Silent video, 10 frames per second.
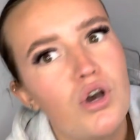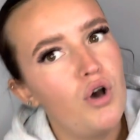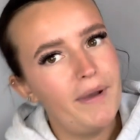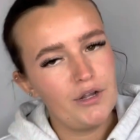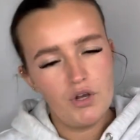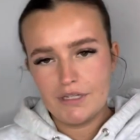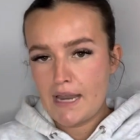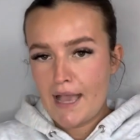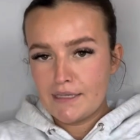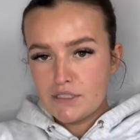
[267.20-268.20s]
Oh my God,
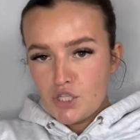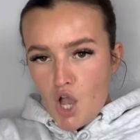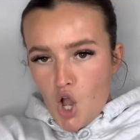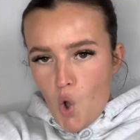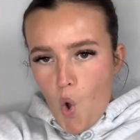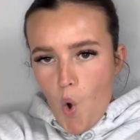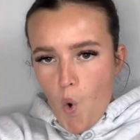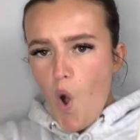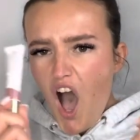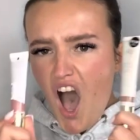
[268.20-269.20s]
next.
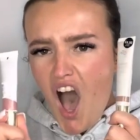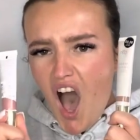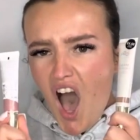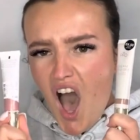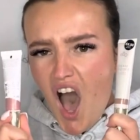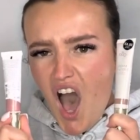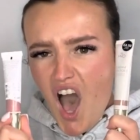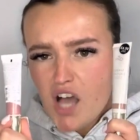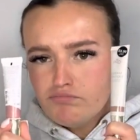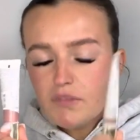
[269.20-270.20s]
Whoa!
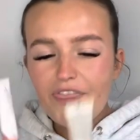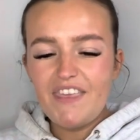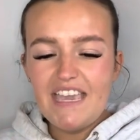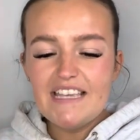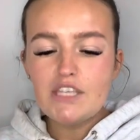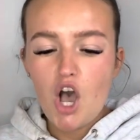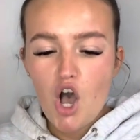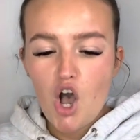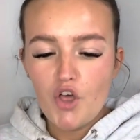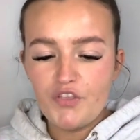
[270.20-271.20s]
These
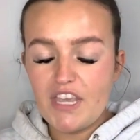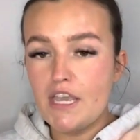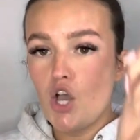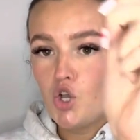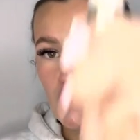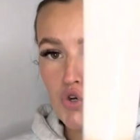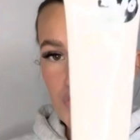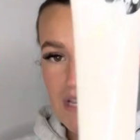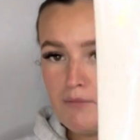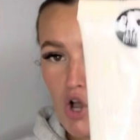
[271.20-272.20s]
are the
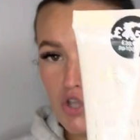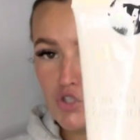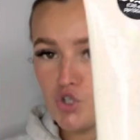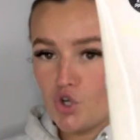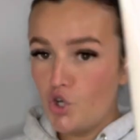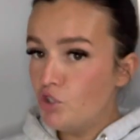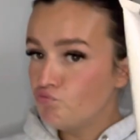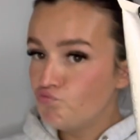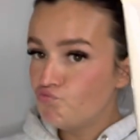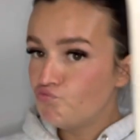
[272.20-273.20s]
cream contour
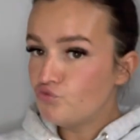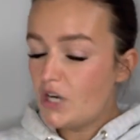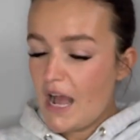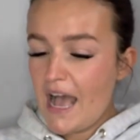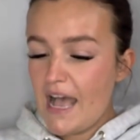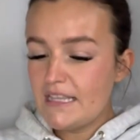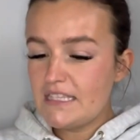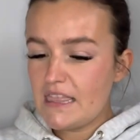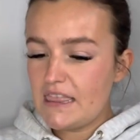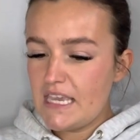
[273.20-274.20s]

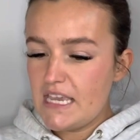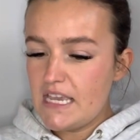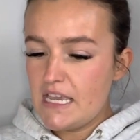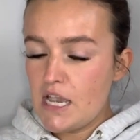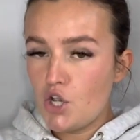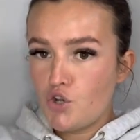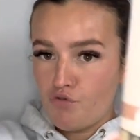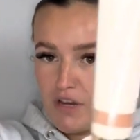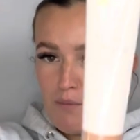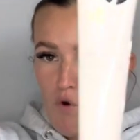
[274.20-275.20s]
and the
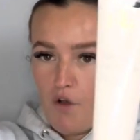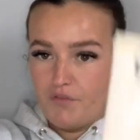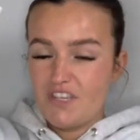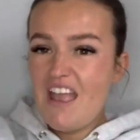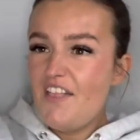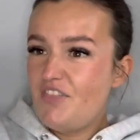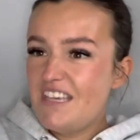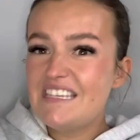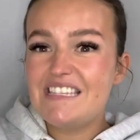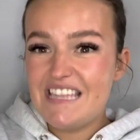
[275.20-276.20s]
cream wand.
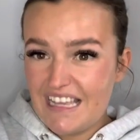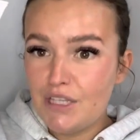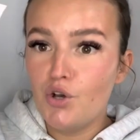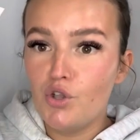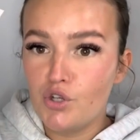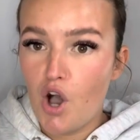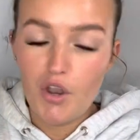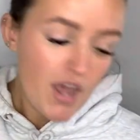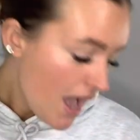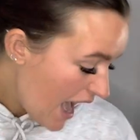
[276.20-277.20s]
This is nearly all
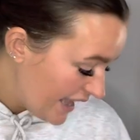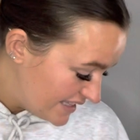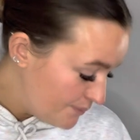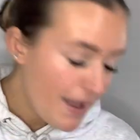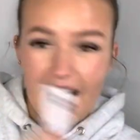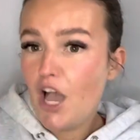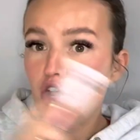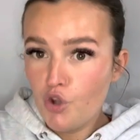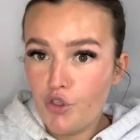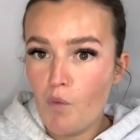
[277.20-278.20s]
gone. I did buy
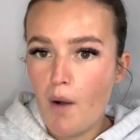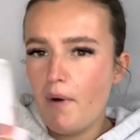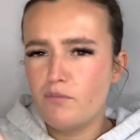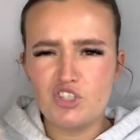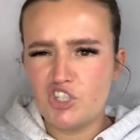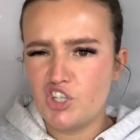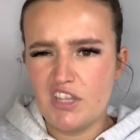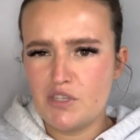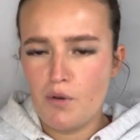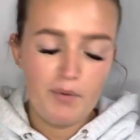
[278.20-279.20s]
another one, but I'm just gonna show you
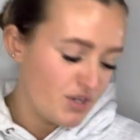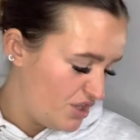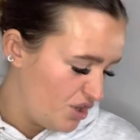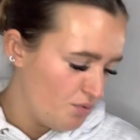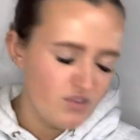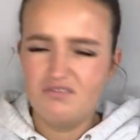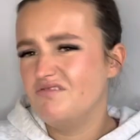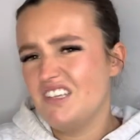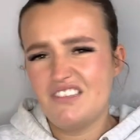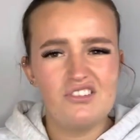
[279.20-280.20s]
this one because the other one
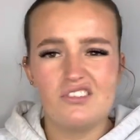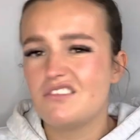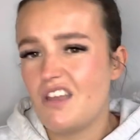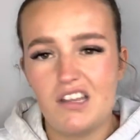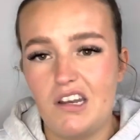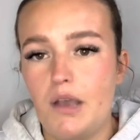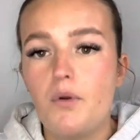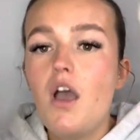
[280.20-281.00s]
is just, I don't know.